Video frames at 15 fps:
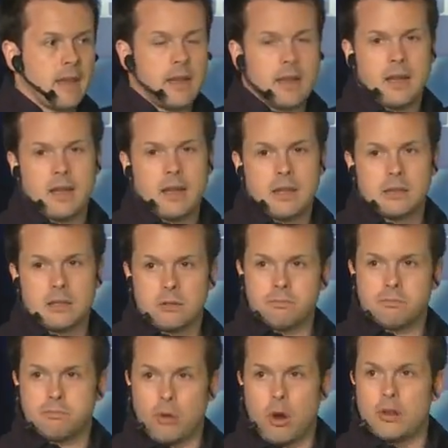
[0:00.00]
uh, little
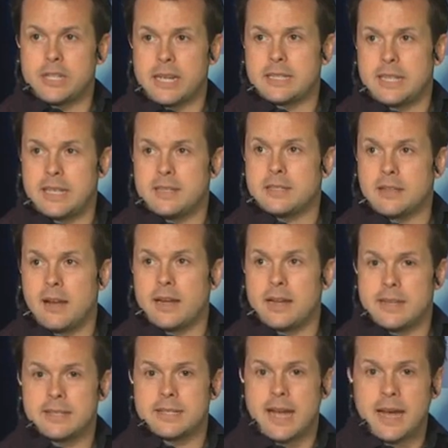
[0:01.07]
project inside
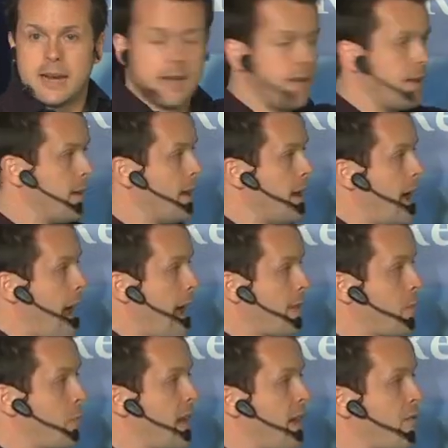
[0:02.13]
Asana. And
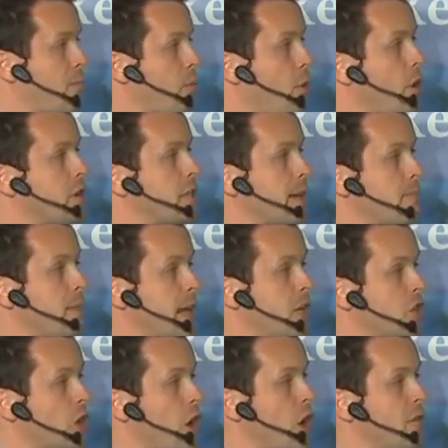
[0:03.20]
then we'd have a project
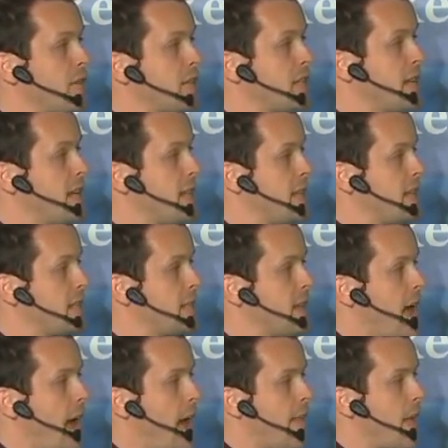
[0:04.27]
manager oversee this,
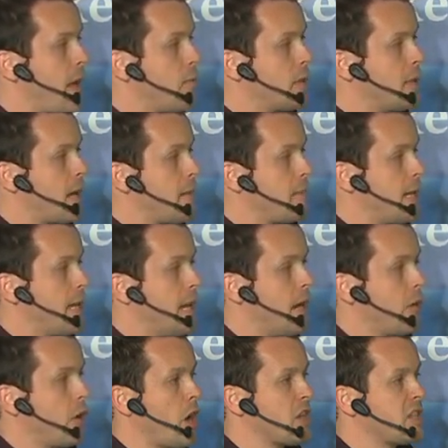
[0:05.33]
and they would come in
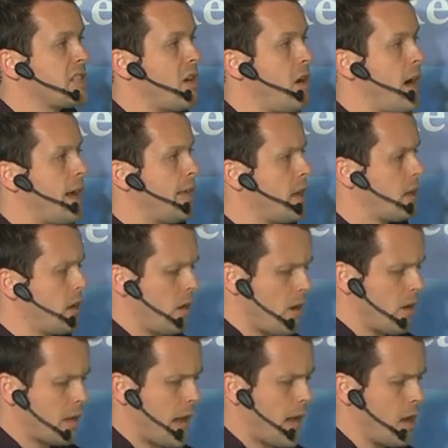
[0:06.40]
here and assign. They'd go,
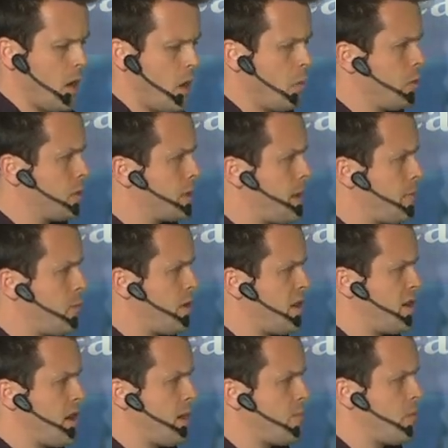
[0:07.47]
okay, well, step
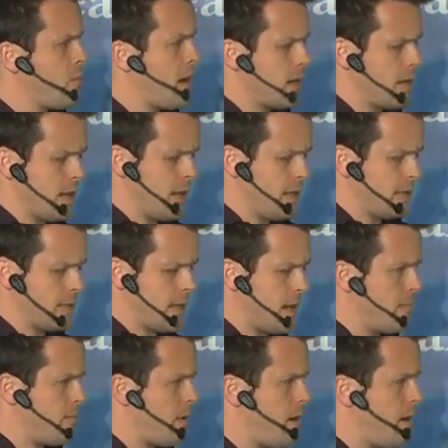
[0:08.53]
one, number one is
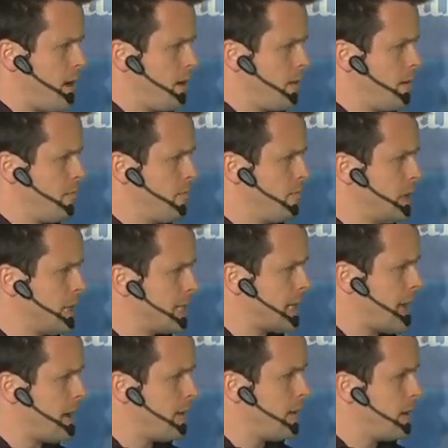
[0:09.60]
done by
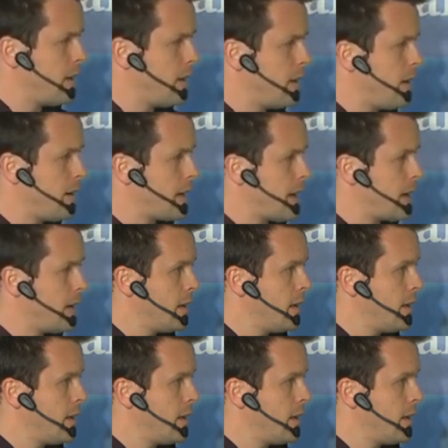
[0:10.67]
Melissa. Okay.